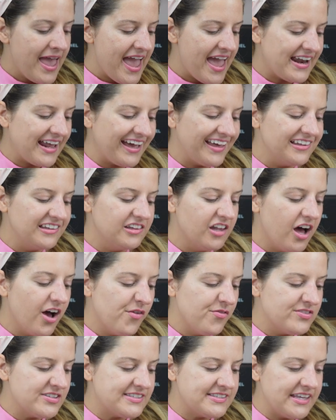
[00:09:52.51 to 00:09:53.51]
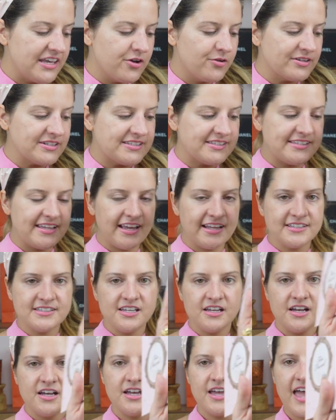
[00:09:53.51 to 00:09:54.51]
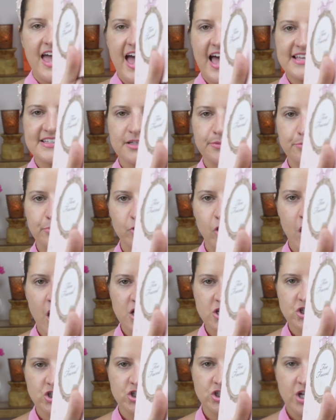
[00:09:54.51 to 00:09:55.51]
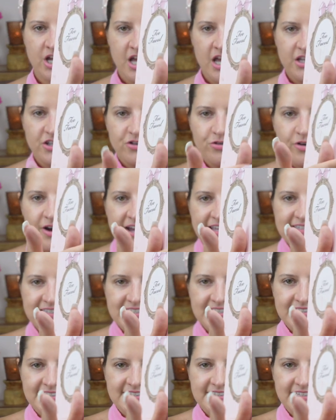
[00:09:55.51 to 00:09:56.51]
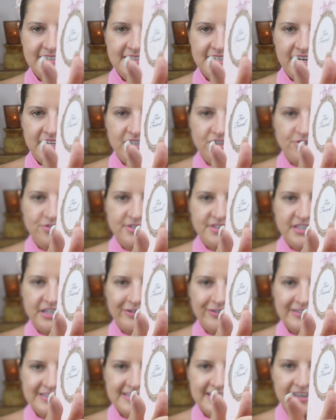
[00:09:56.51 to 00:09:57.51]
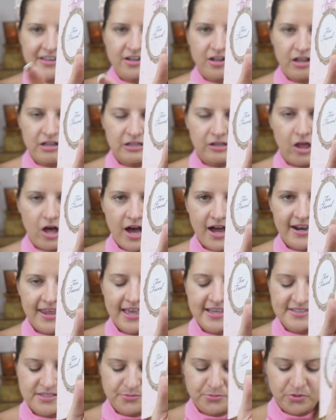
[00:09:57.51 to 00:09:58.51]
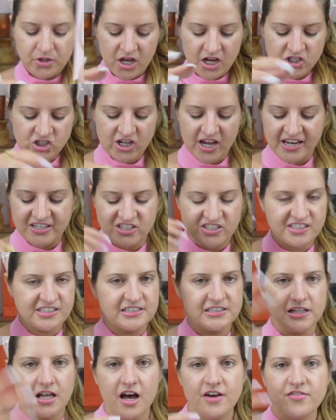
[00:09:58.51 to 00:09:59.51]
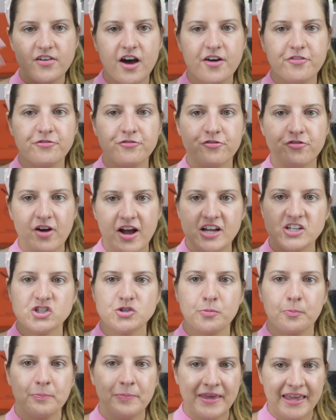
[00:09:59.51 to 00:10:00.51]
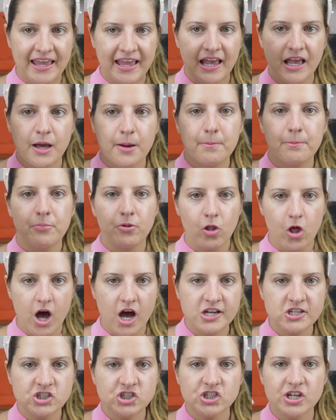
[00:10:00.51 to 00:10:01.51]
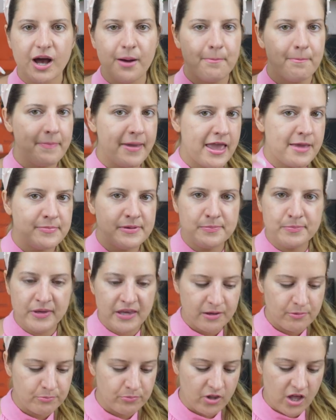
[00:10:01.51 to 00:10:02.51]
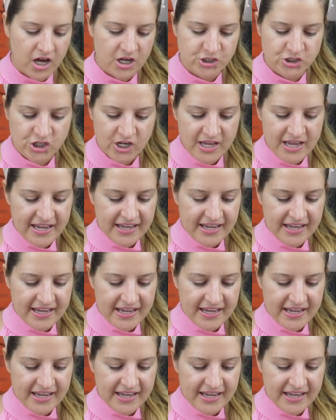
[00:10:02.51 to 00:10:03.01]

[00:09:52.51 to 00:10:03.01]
And I love Secret Santa as a blush. You guys can see that I use Secret Santa a lot as a blush. I just love a fresh pink blush, a baby pink blush.